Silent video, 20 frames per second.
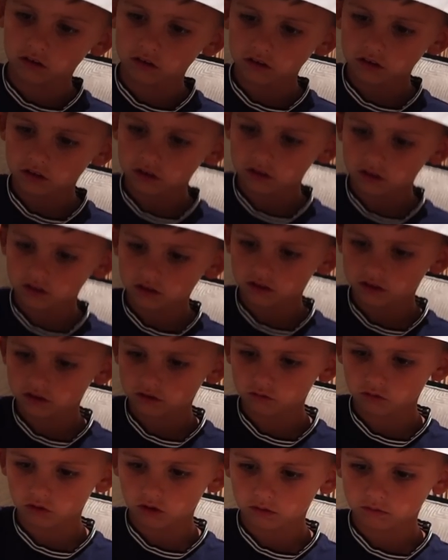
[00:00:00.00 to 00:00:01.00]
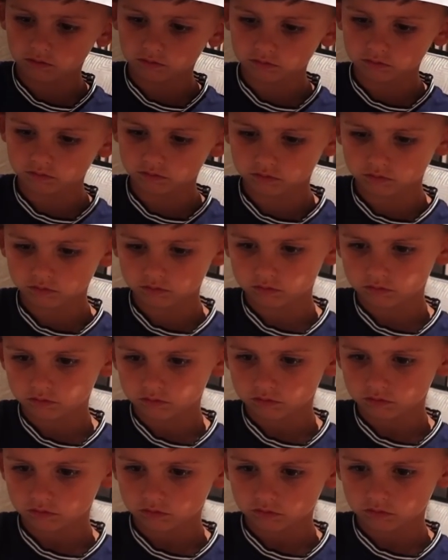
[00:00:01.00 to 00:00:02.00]
Jesse, you're a pudding man, aren't
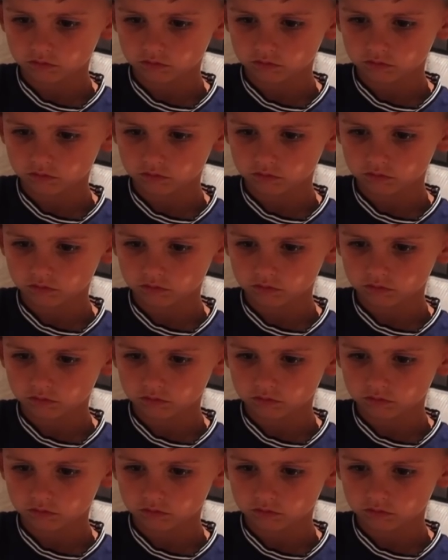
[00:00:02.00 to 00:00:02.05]
you?